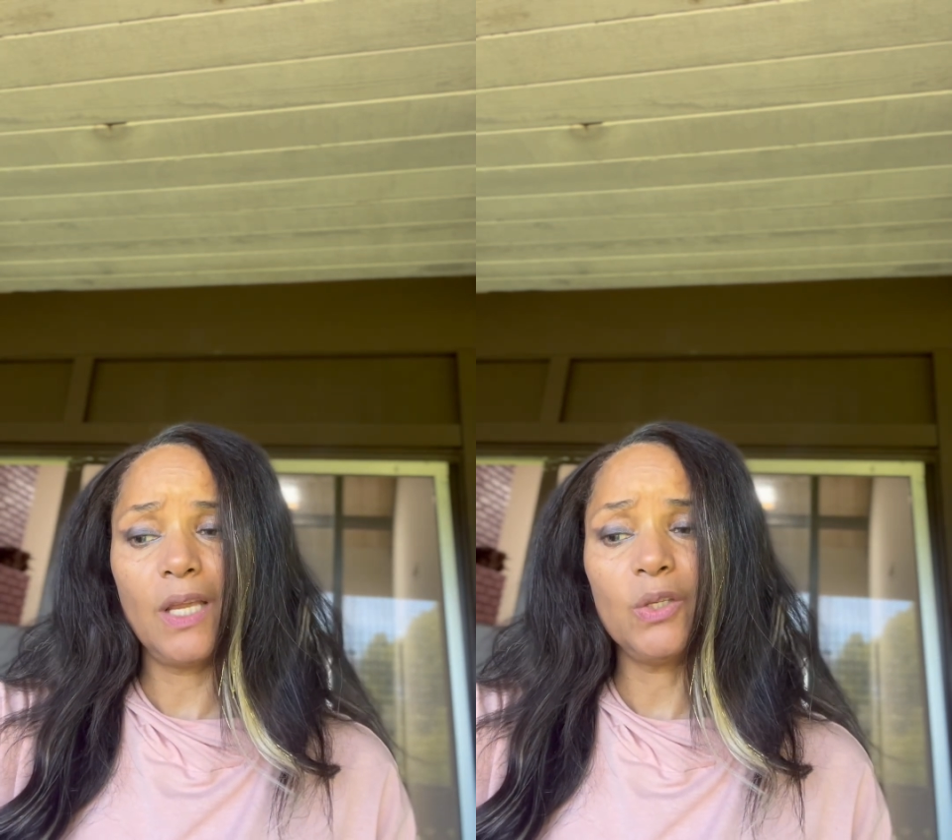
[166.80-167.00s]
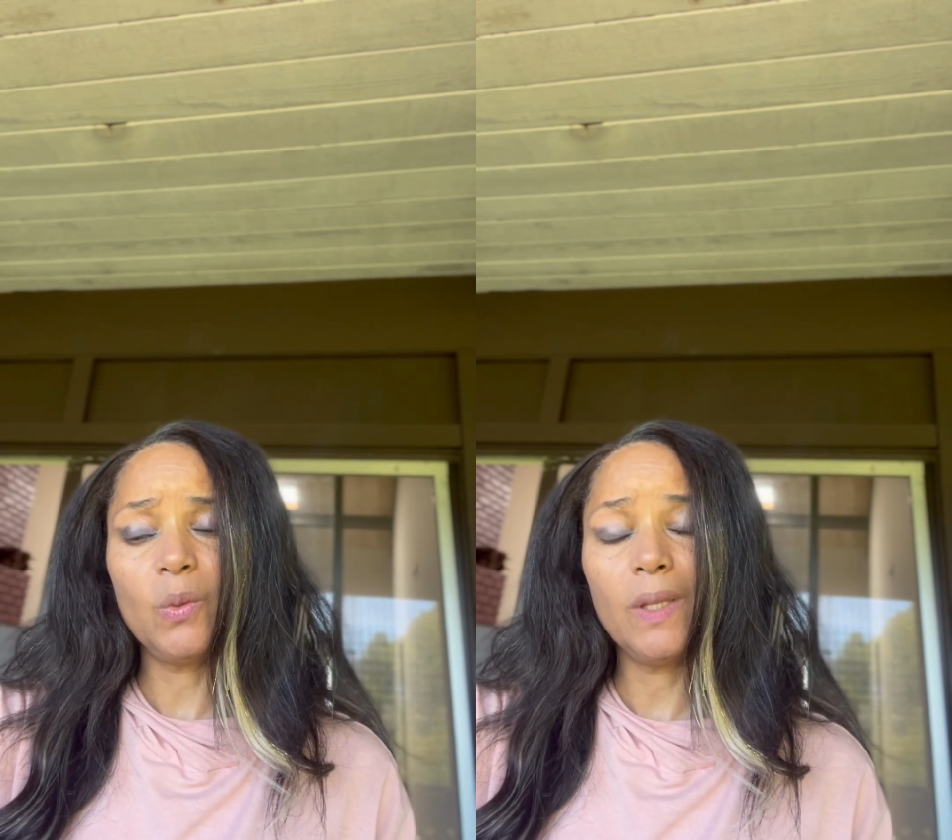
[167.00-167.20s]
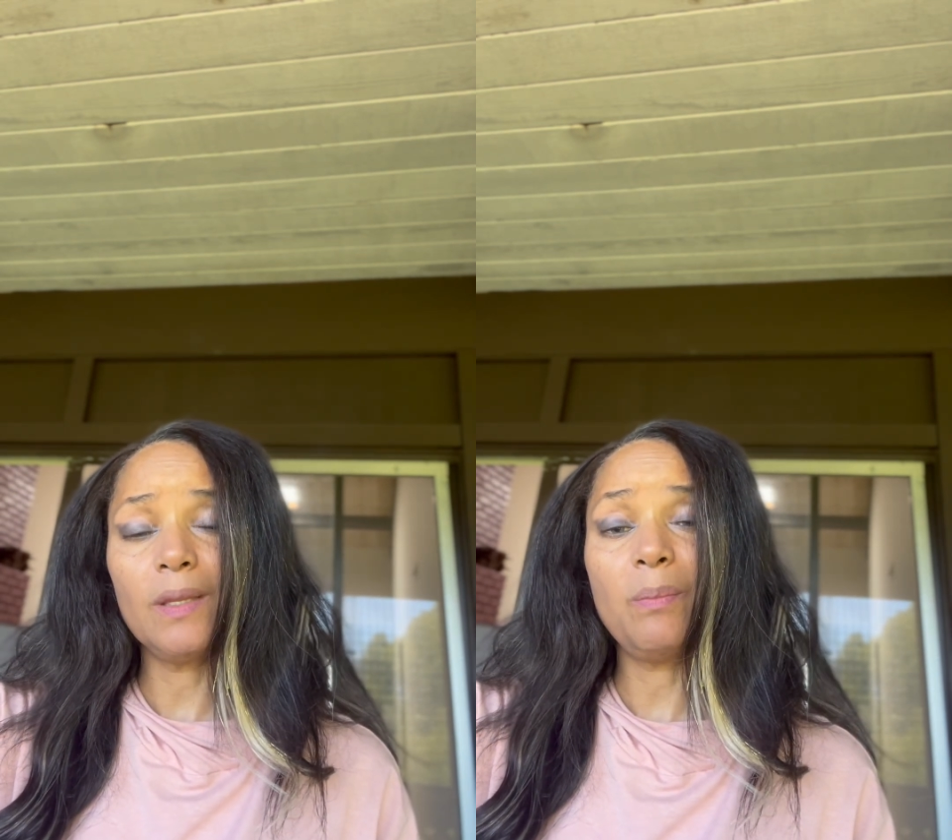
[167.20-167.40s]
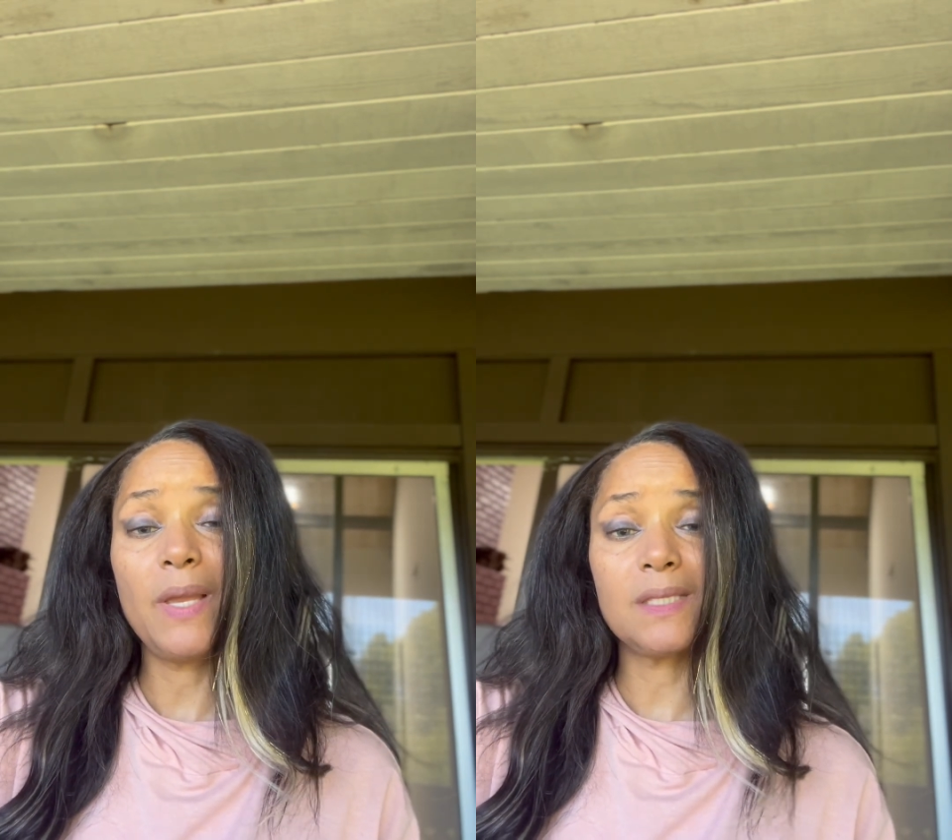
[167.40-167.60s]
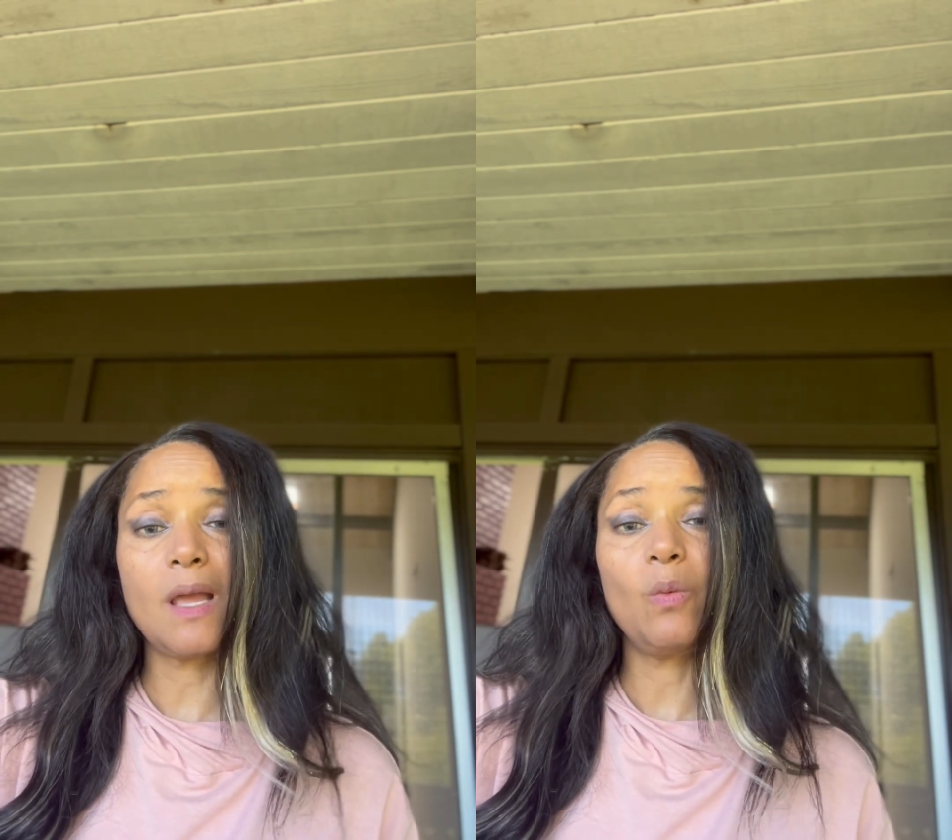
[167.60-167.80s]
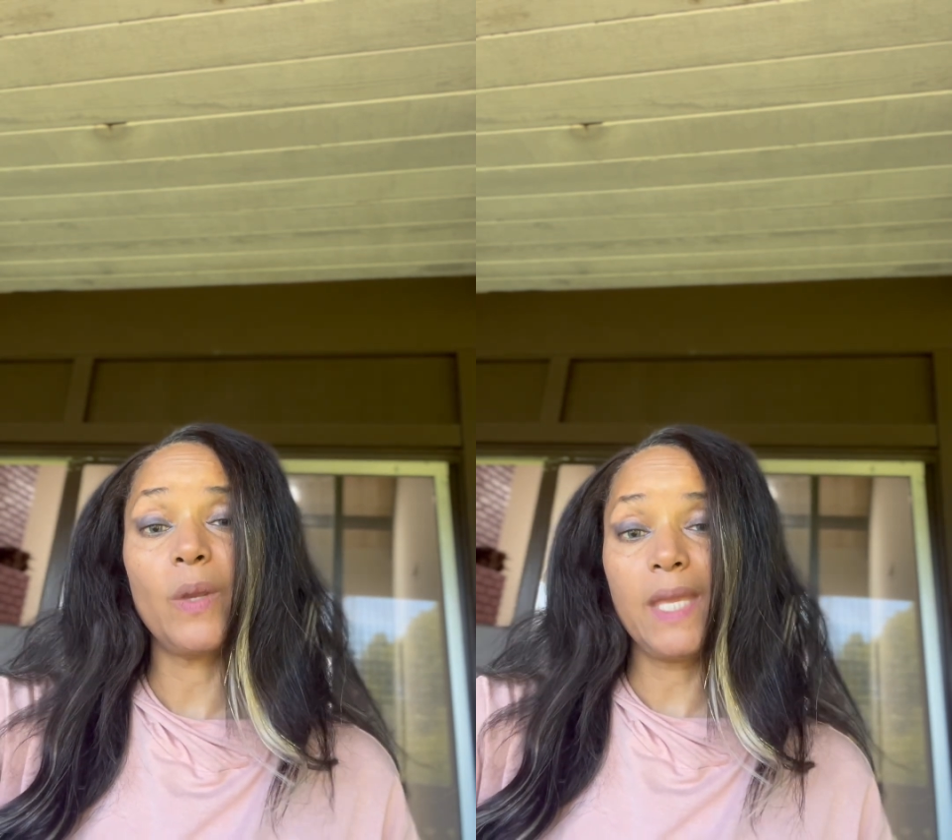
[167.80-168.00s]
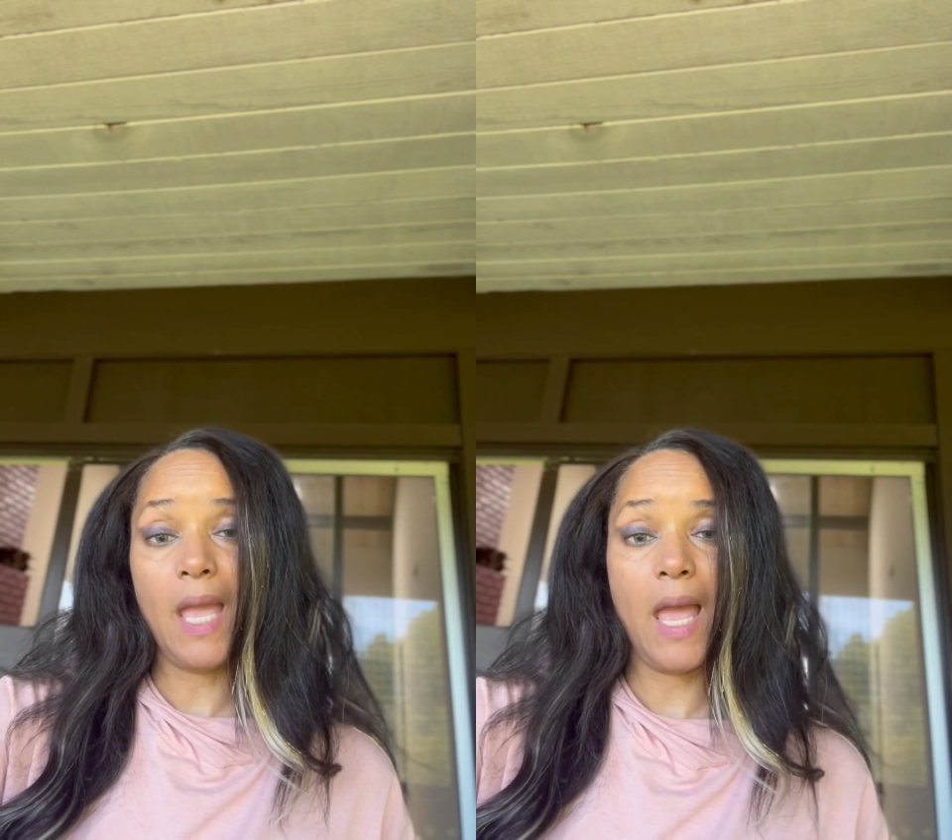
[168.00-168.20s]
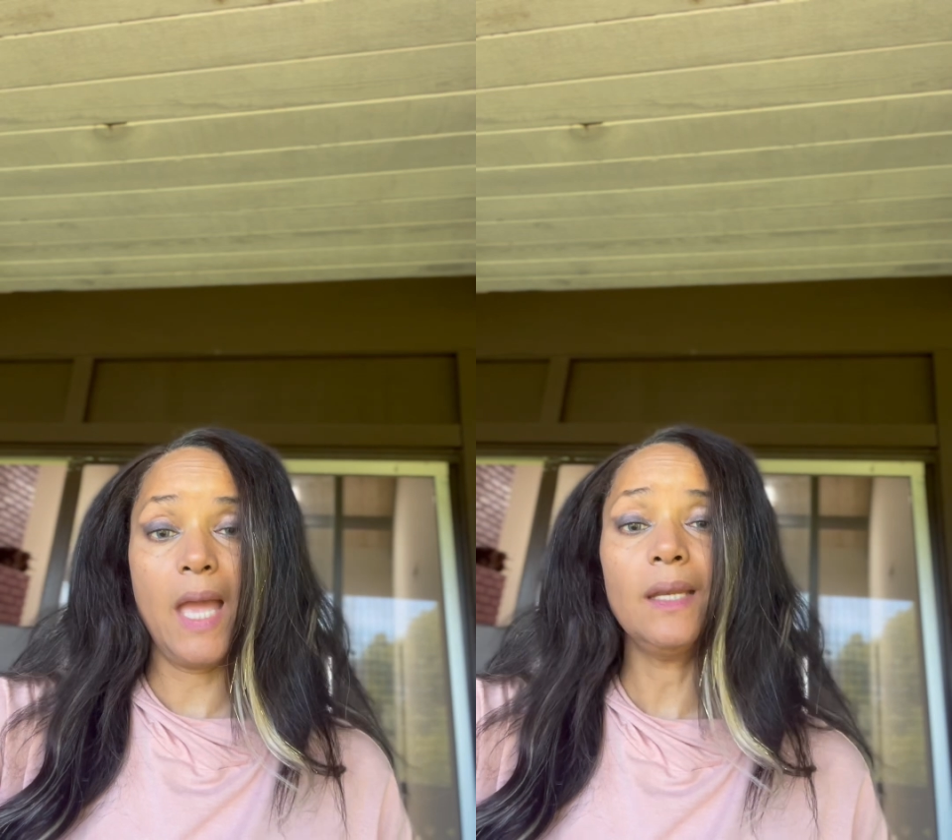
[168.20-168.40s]
doing the best that we
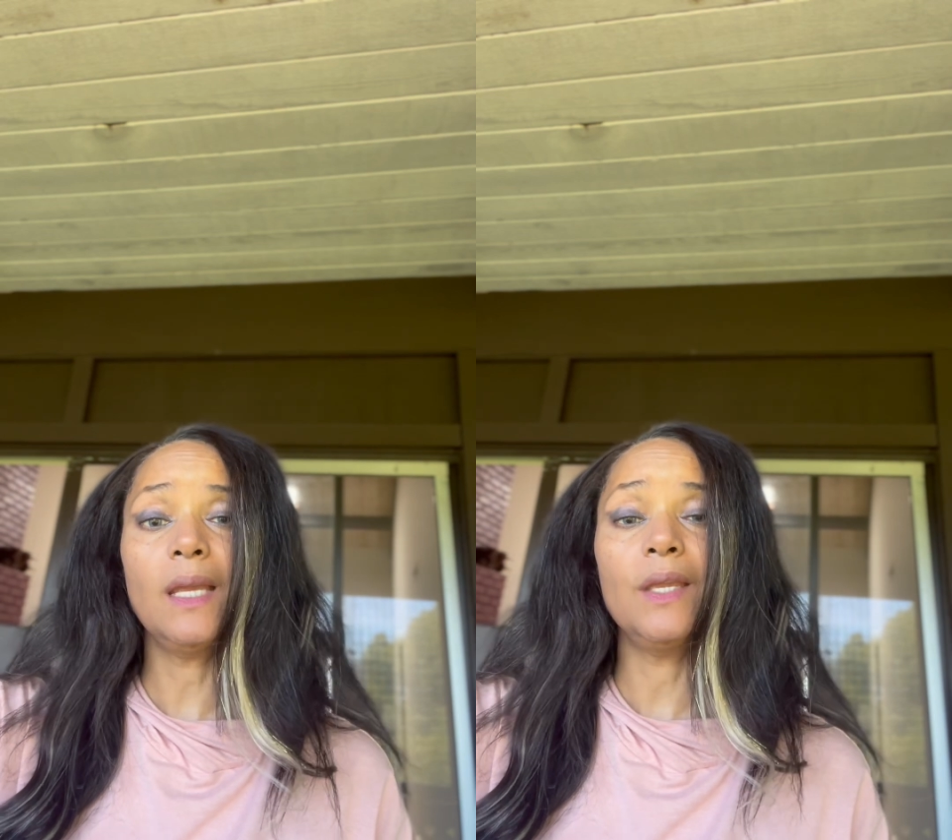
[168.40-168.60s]
can